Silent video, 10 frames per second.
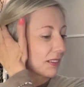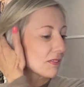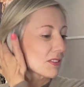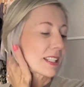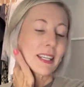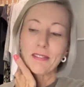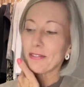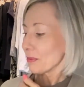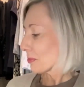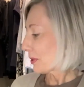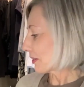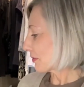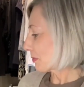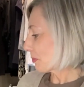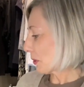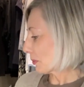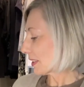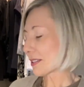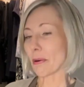visiting from Poland.